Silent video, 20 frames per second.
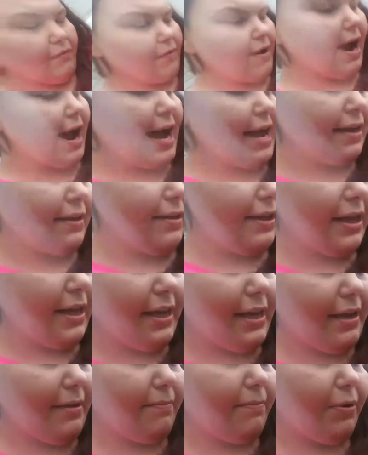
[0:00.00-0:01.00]

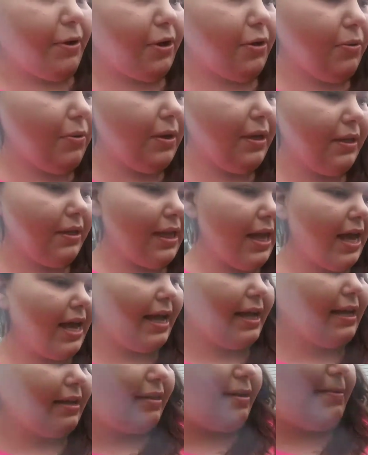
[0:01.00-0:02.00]
Ryleigh put on
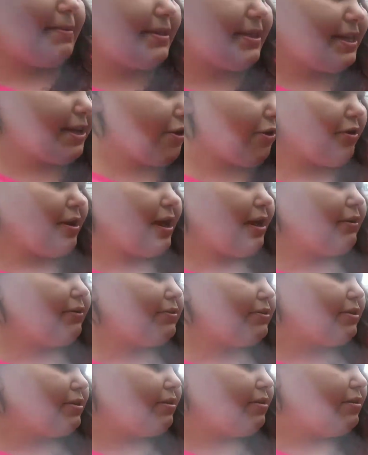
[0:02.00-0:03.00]
like, let me see your
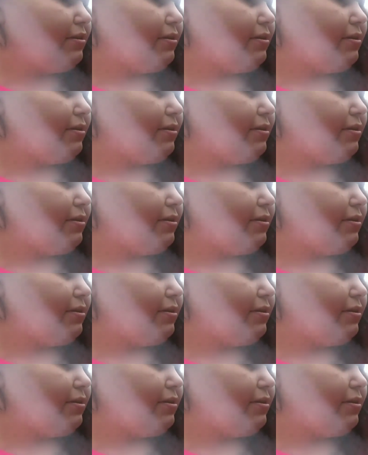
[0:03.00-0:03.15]
nails.